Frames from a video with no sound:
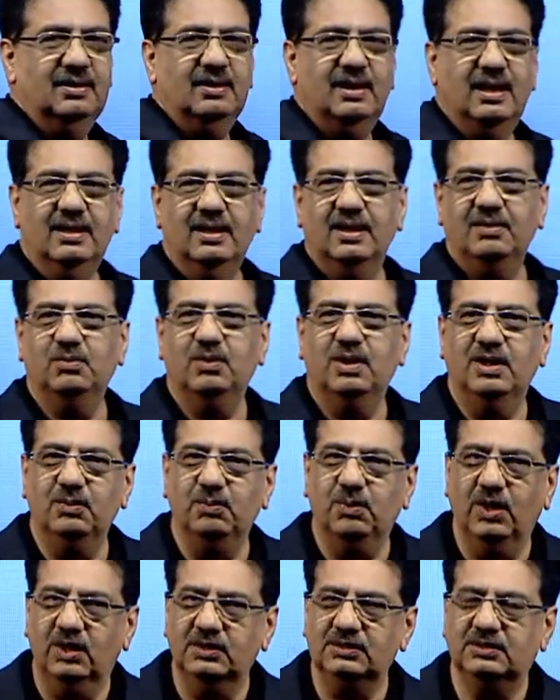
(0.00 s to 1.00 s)
and that word
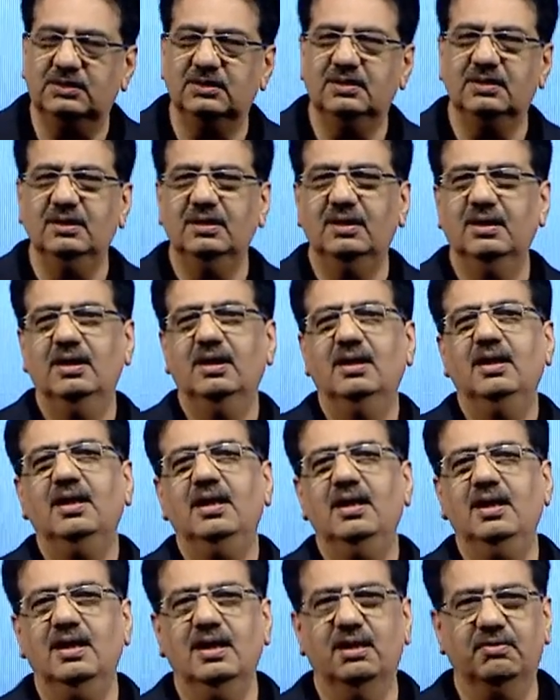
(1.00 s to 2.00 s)
was
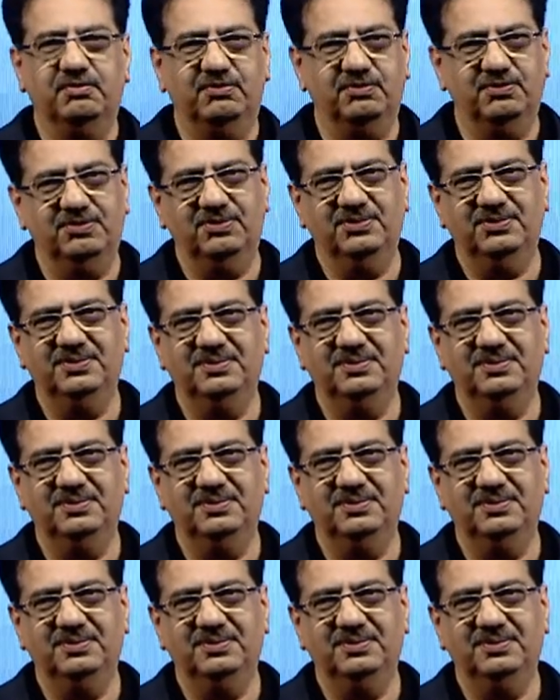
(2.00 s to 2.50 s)
enough.